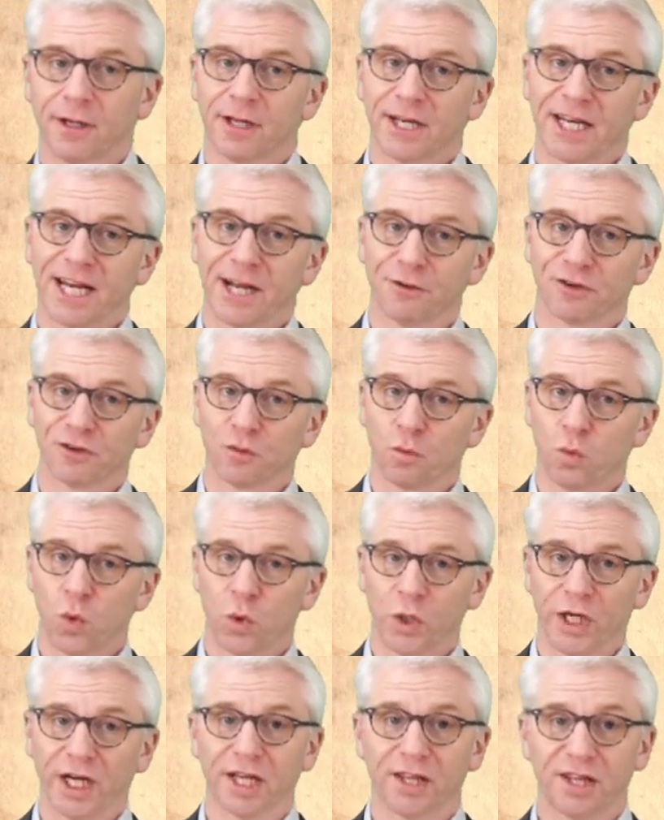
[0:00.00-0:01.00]
Now, as a
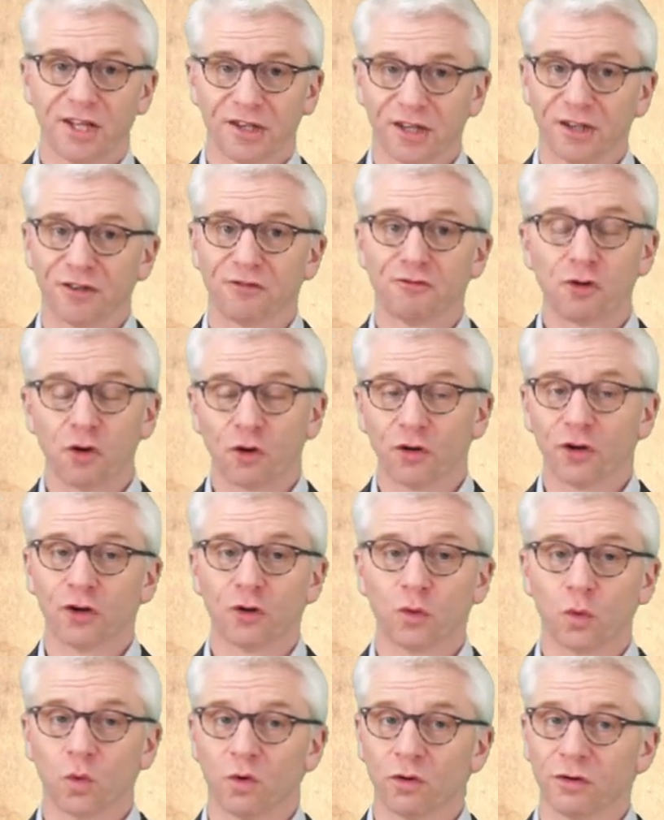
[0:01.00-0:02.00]
warning, this is not an
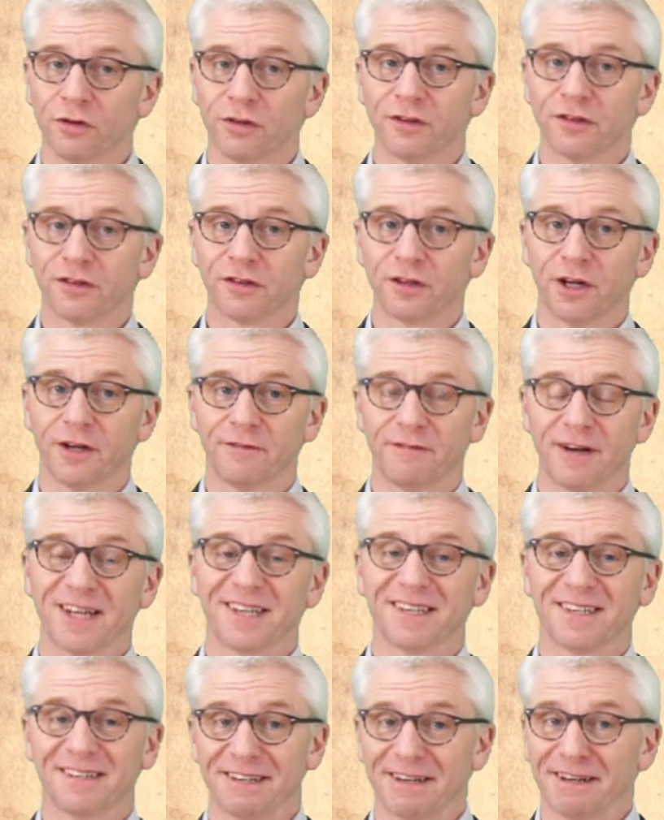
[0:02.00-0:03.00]
Ordnance Survey
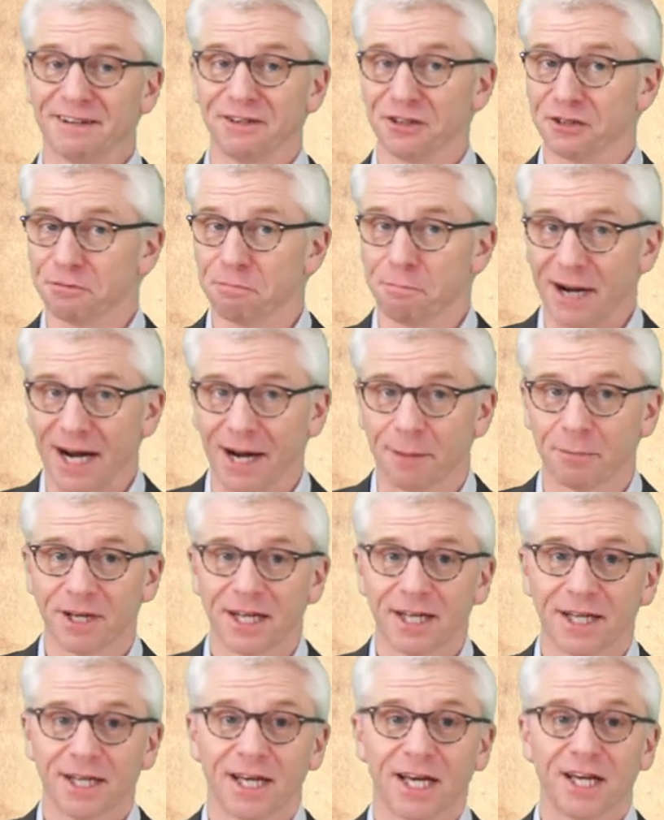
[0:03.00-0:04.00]
standard map.
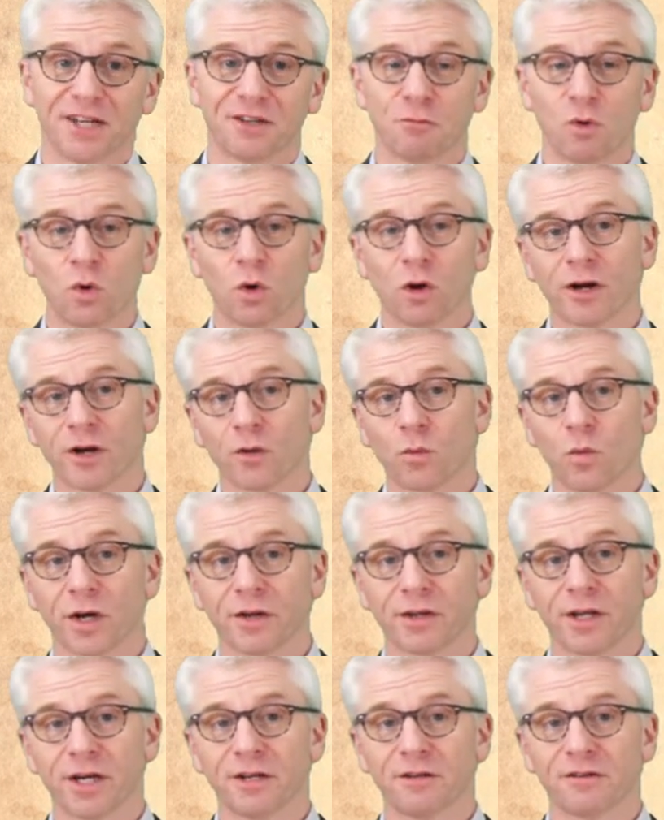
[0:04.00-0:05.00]
It's more like one
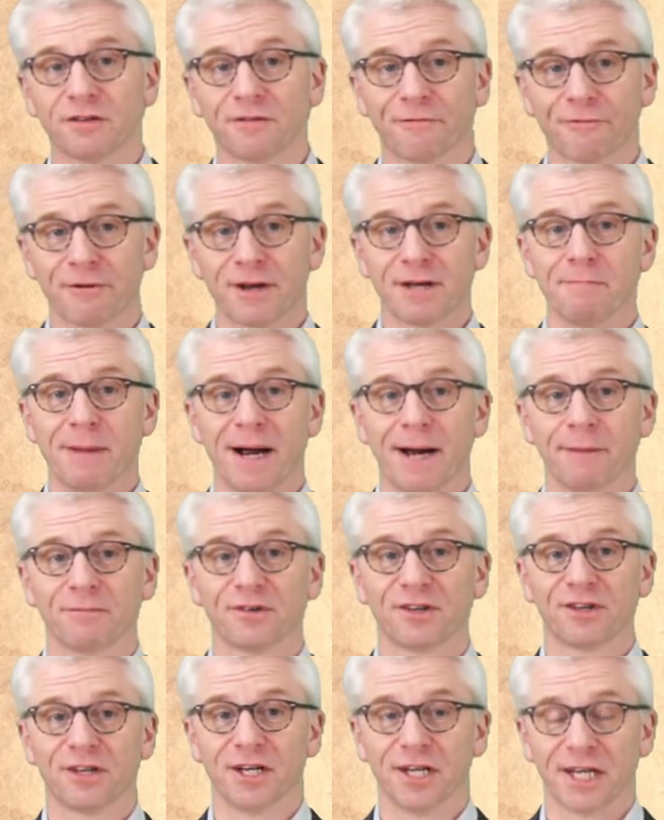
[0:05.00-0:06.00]
of those free
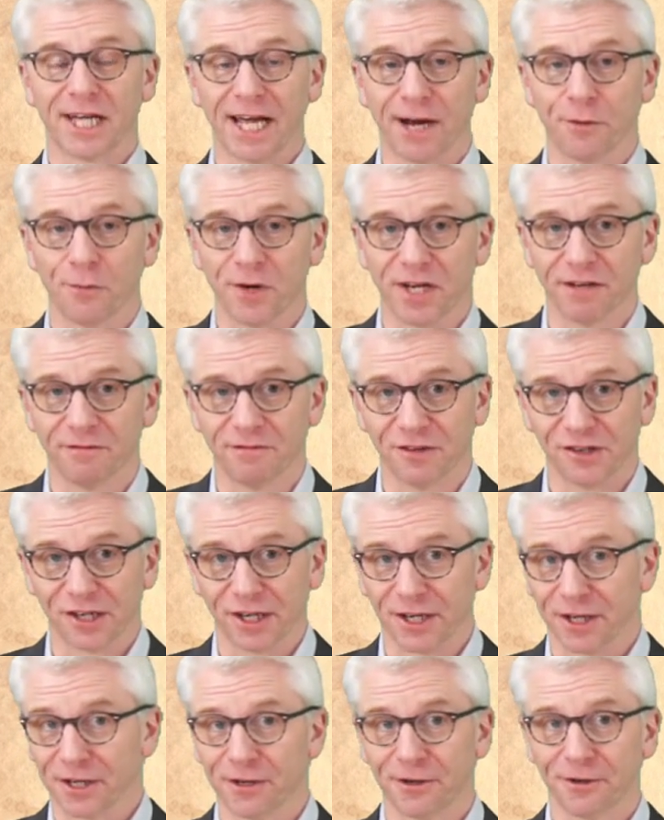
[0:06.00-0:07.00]
maps that you get when you visit
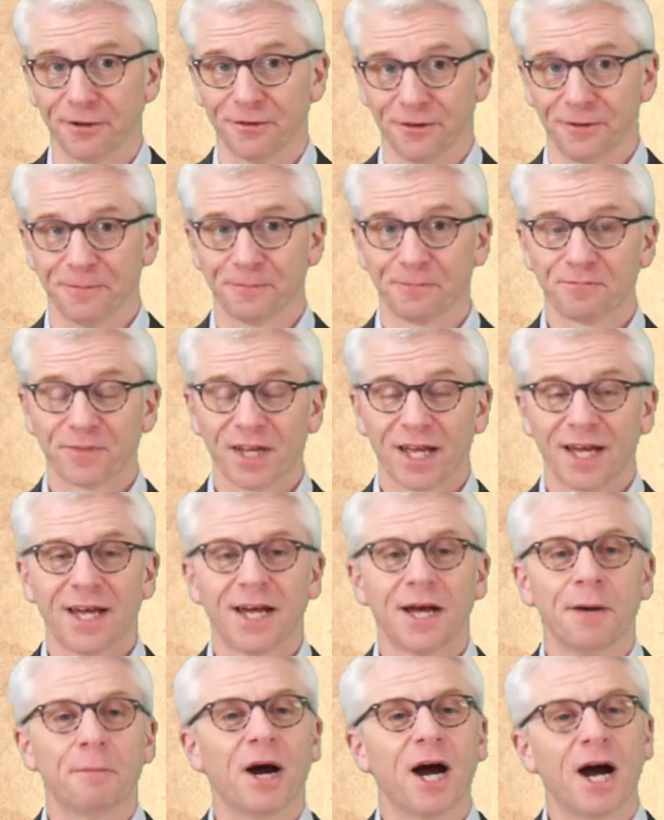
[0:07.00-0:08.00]
a garden.
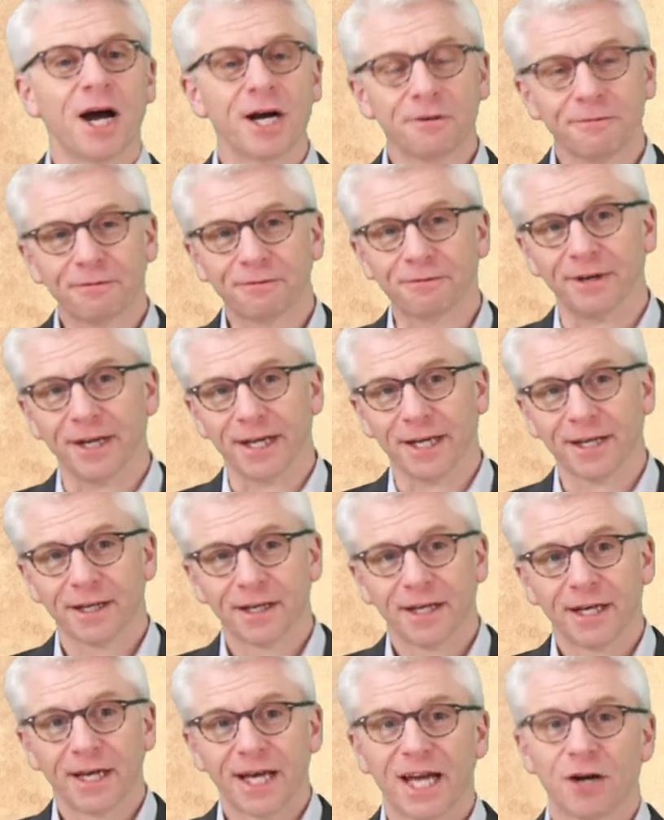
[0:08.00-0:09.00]
But hopefully
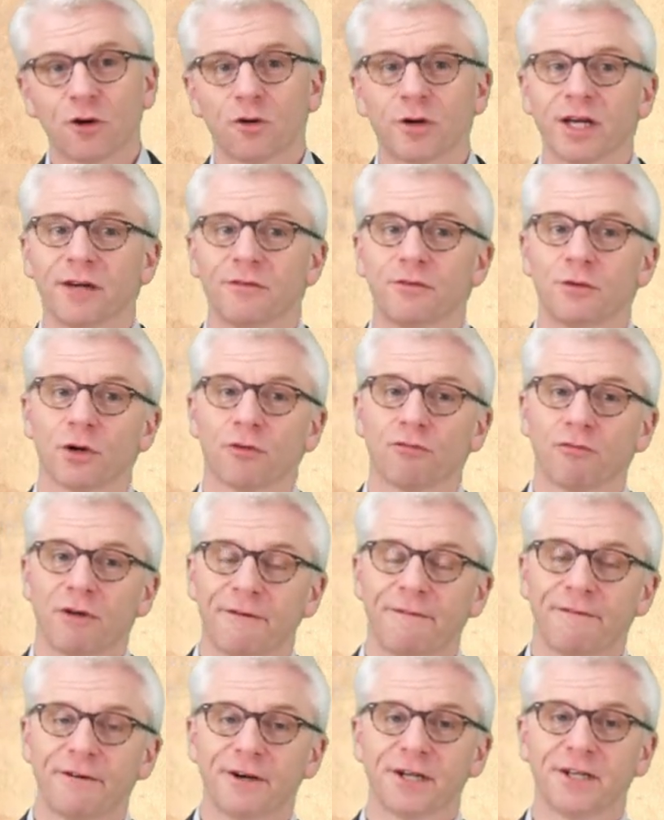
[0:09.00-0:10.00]
it will give you a
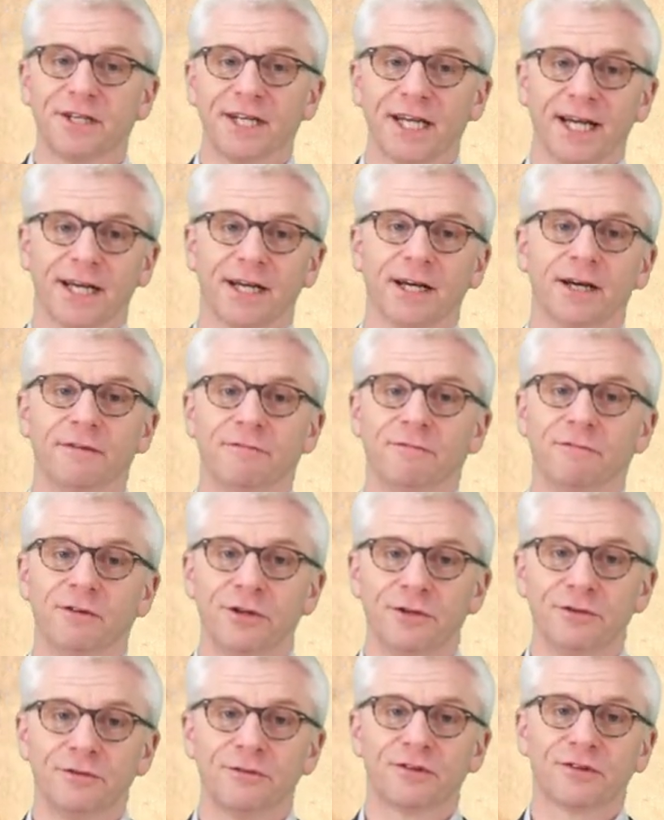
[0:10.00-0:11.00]
rough idea of
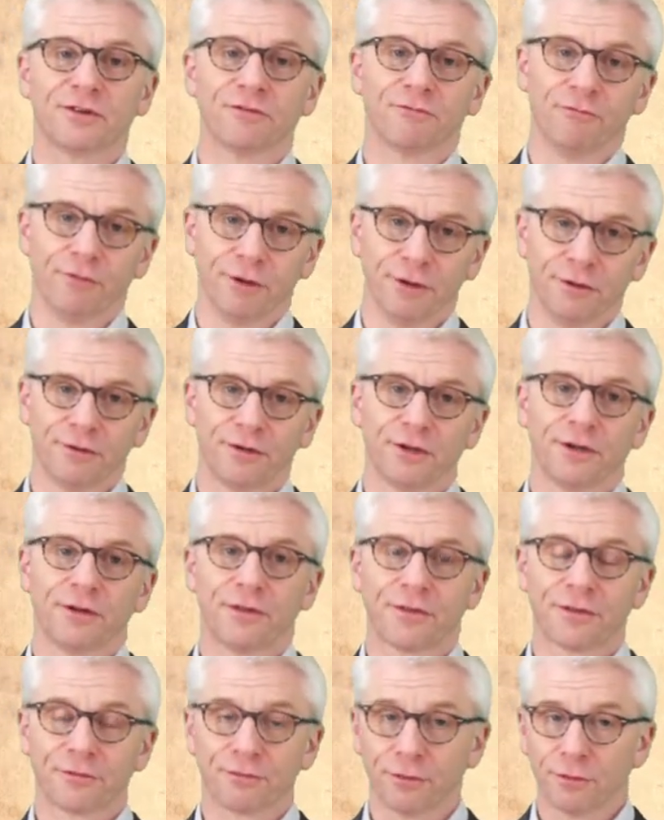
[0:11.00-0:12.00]
Luke's route
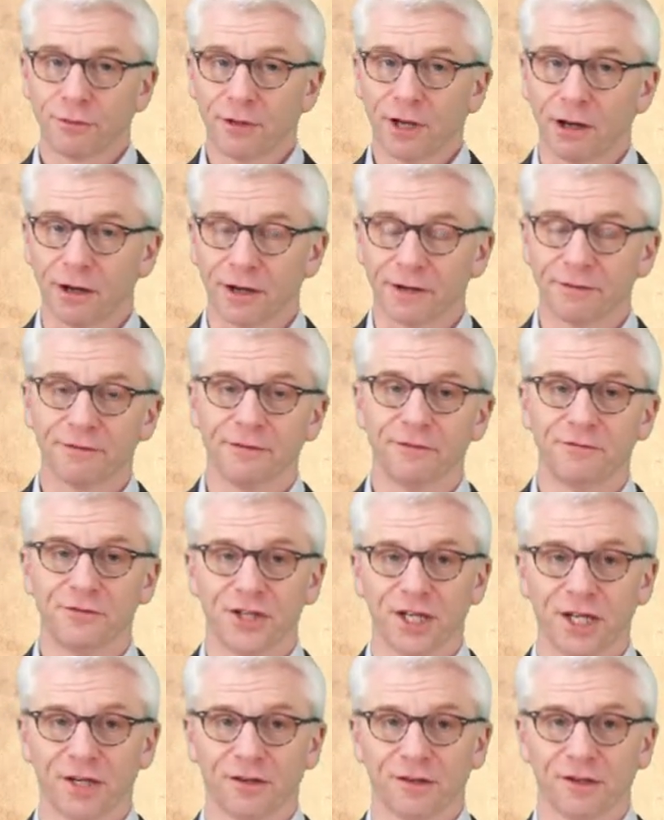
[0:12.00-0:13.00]
through the life of
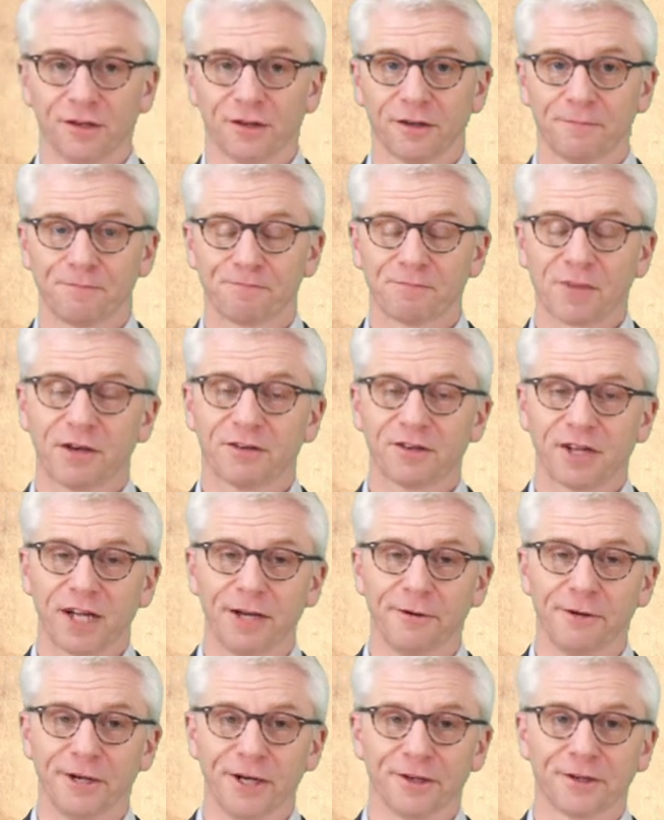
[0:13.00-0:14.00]
Jesus. So
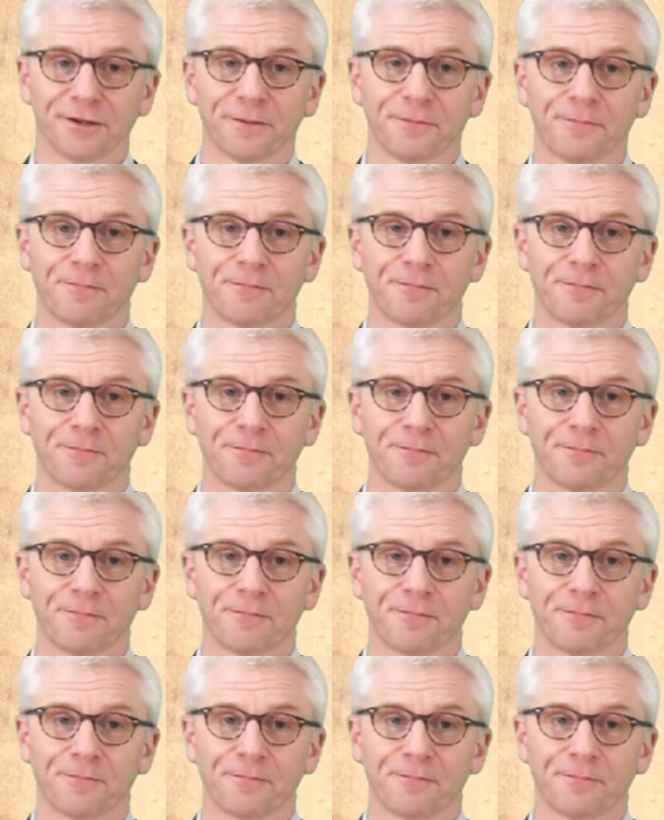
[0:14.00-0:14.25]
here it is.